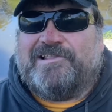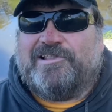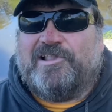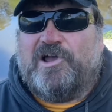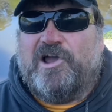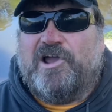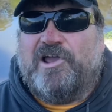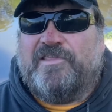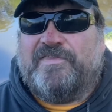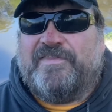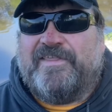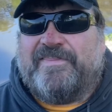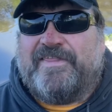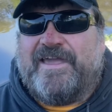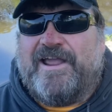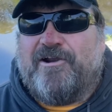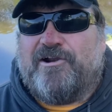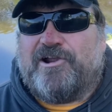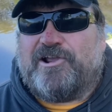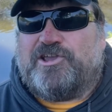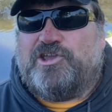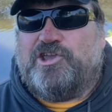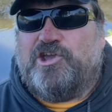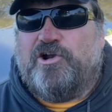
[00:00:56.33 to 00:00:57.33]
learn that
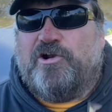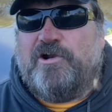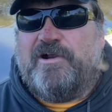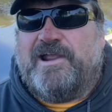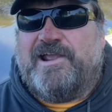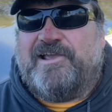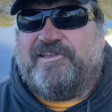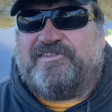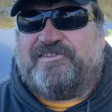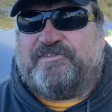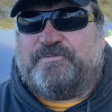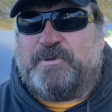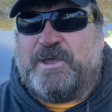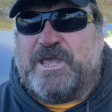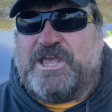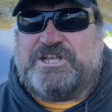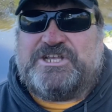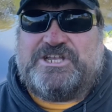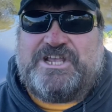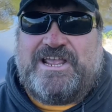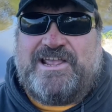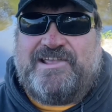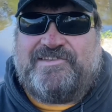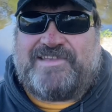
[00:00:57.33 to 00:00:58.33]
they're a curious
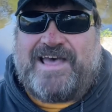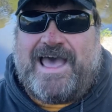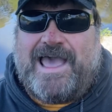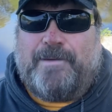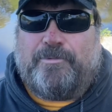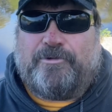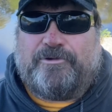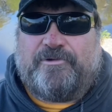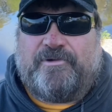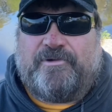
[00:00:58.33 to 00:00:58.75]
species able to